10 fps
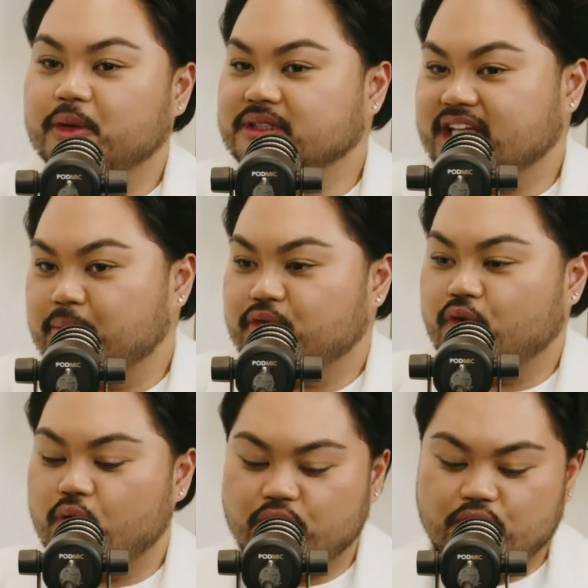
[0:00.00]
We were saying
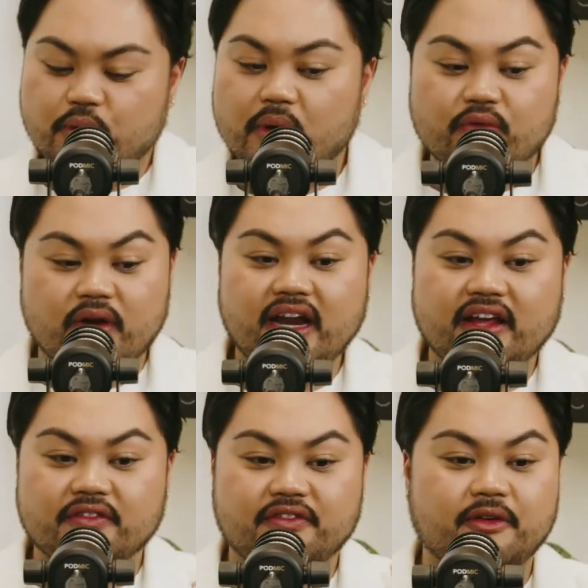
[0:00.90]
before, you are
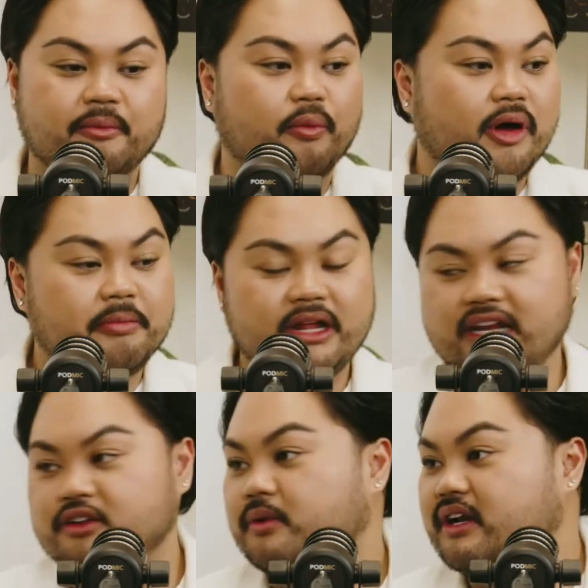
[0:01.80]
running from one
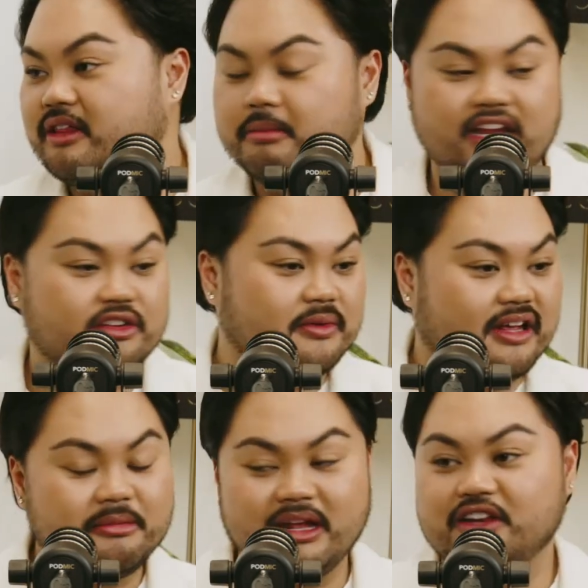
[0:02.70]
meeting to another meeting to
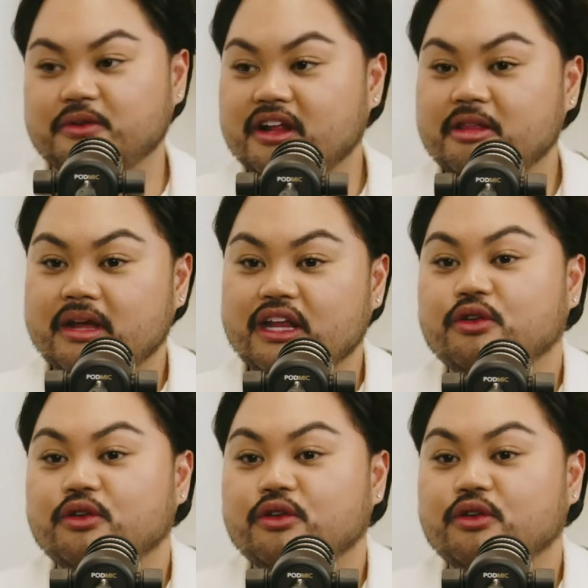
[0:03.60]
another meeting to another meeting.